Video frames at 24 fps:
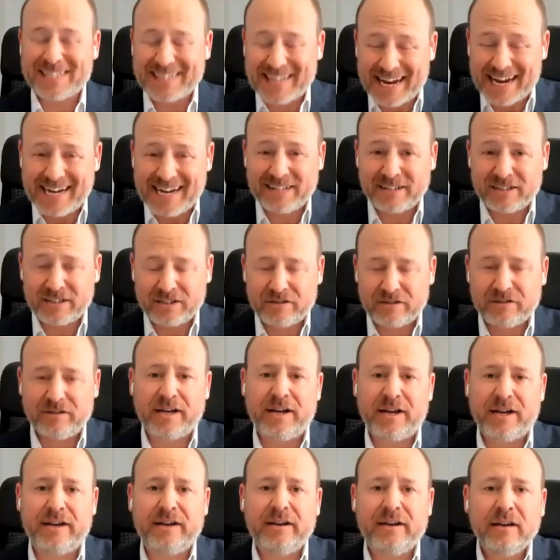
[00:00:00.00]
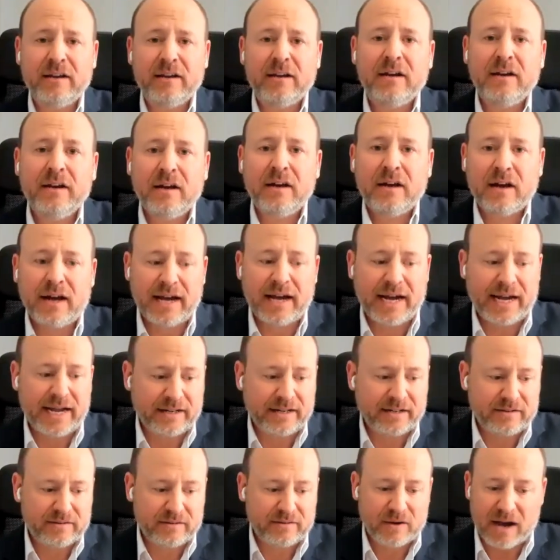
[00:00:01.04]
stand today
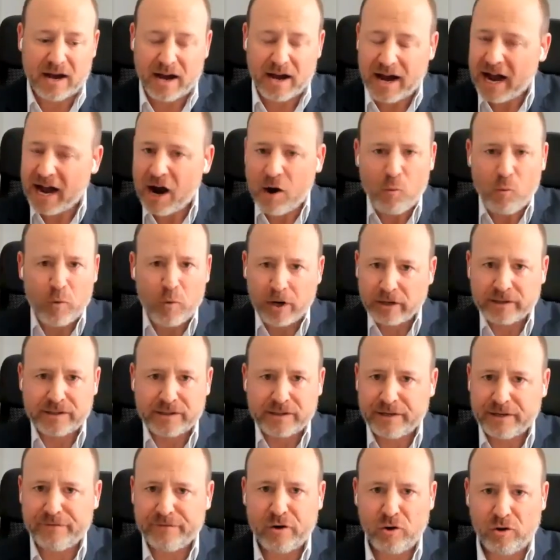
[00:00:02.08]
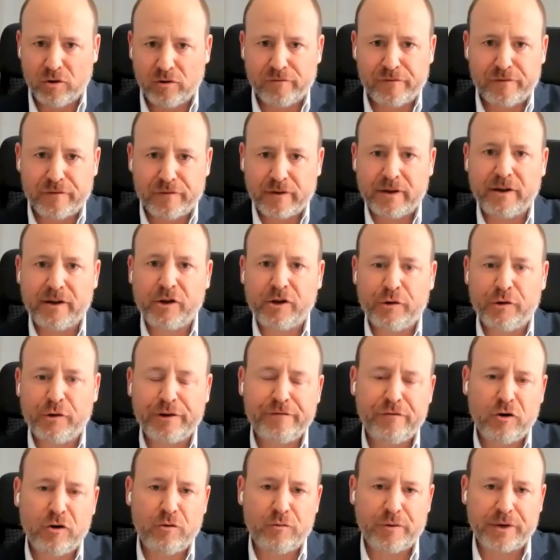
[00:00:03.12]
and how will it evolve going
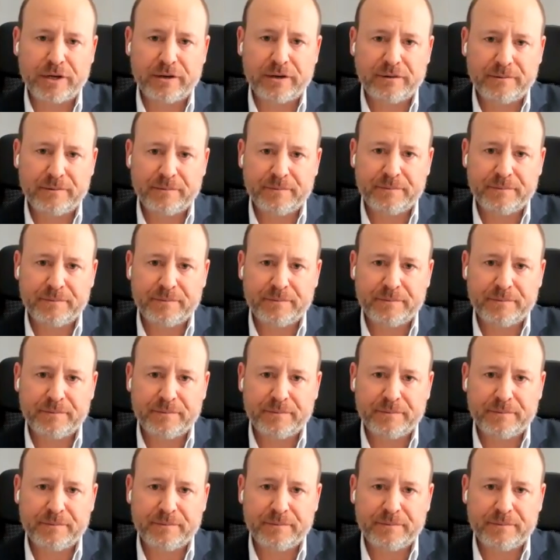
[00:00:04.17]
forward?